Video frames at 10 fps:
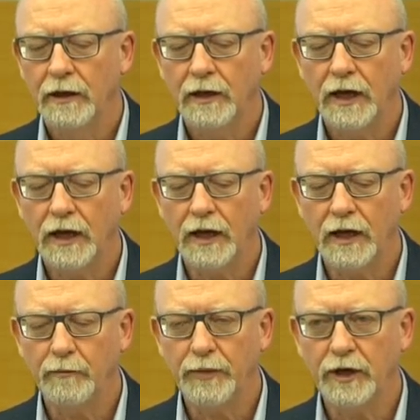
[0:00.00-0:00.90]

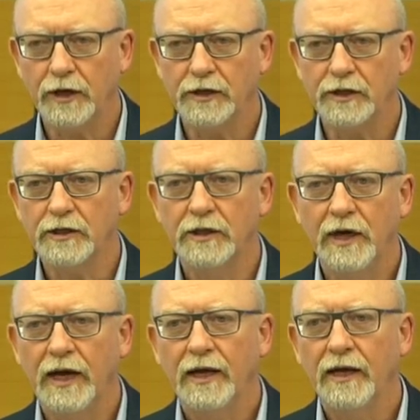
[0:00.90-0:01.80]
that. Because
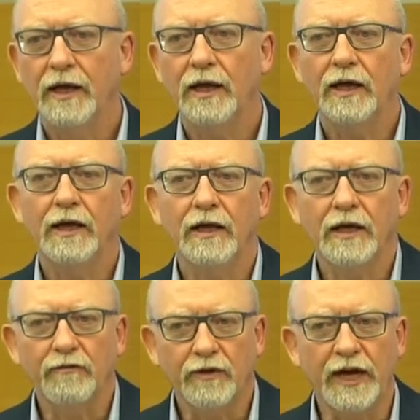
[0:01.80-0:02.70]

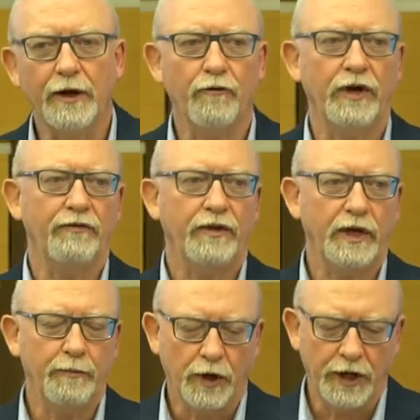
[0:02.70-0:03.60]
if they
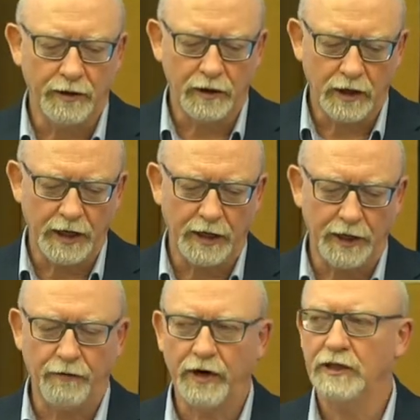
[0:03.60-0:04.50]
put in clearly in
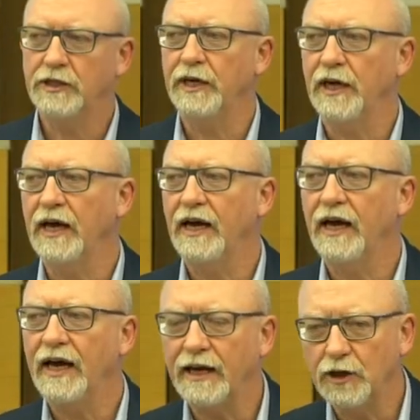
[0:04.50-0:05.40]
writing,
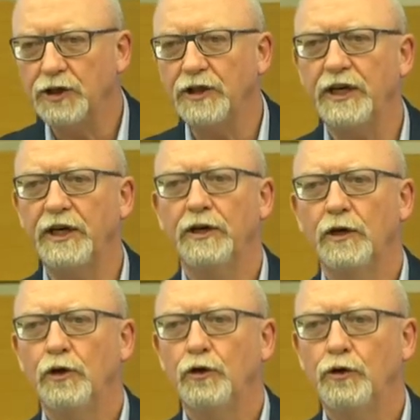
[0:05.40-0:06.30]
actually
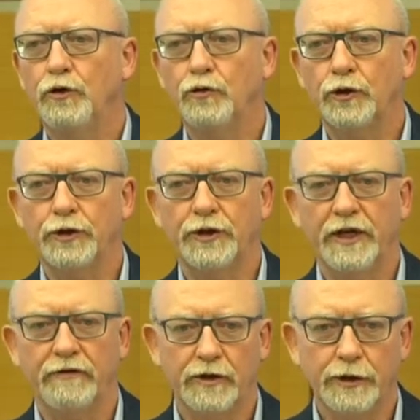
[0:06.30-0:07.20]
you could
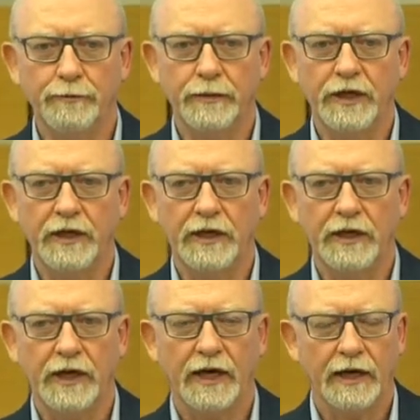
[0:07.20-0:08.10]
give somebody in
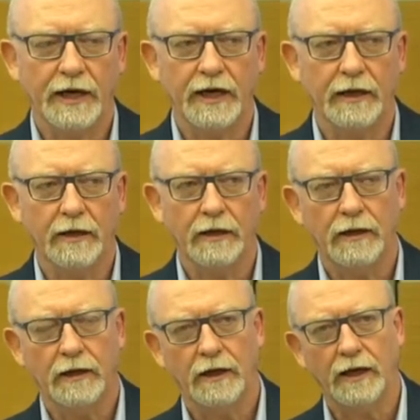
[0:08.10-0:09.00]
KL
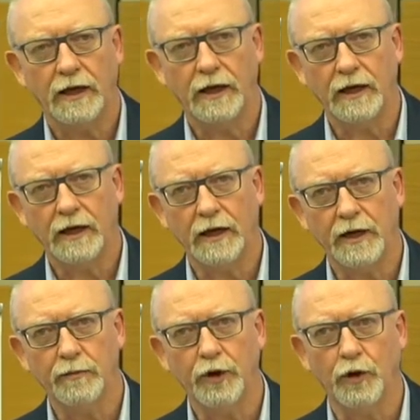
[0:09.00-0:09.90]
an
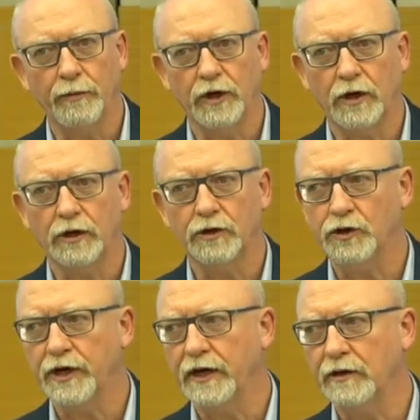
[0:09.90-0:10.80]
employment
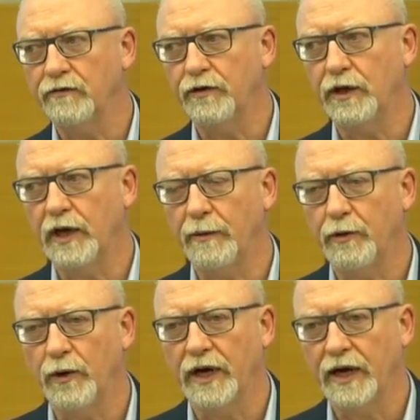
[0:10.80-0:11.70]
contract for the
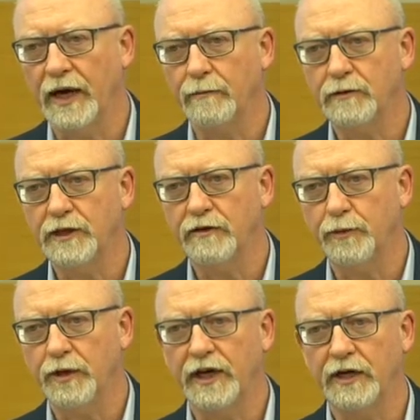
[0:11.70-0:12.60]
Labuan captive, but
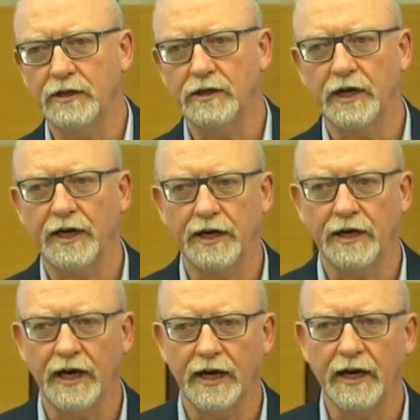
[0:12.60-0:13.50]
they can stay in
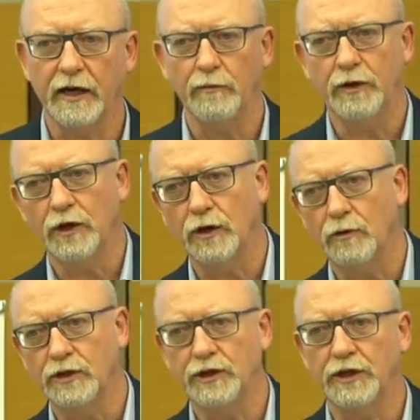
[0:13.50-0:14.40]
KL but go
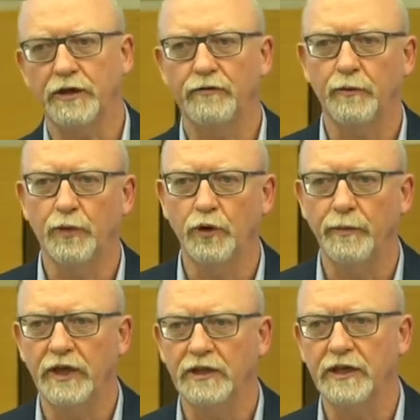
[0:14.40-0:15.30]
once a year for a board
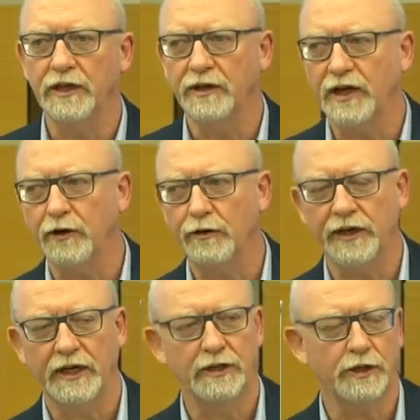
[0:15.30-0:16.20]
meeting and they only
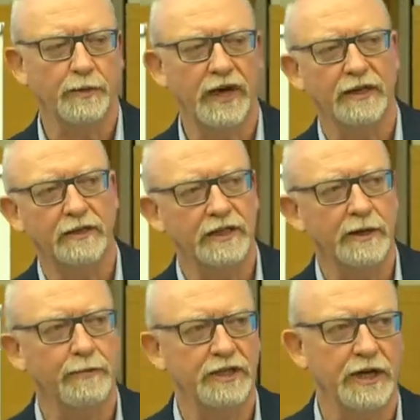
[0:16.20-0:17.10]
need to spend
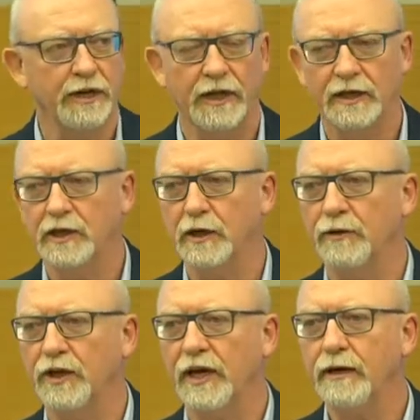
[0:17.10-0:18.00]
10% of their time on
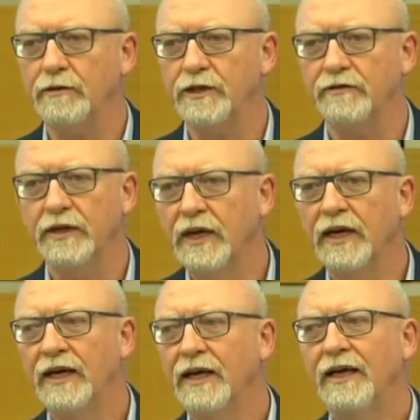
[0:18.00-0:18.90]
the captive,
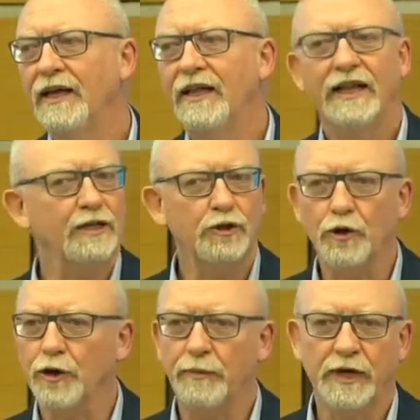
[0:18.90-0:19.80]
that's not going
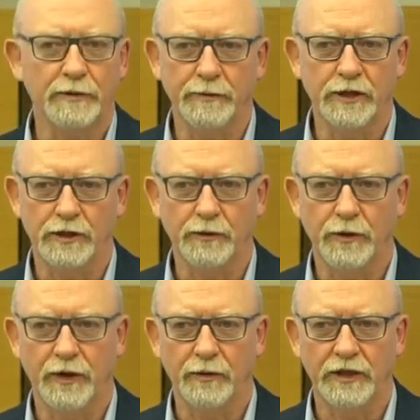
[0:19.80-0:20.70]
to pass muster with
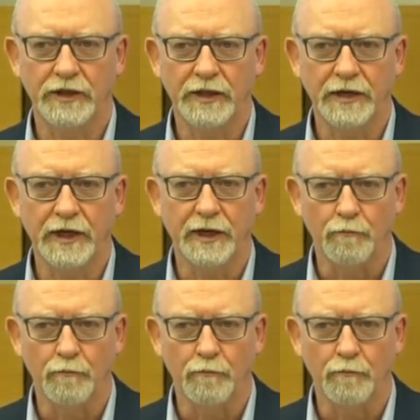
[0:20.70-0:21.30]
OECD.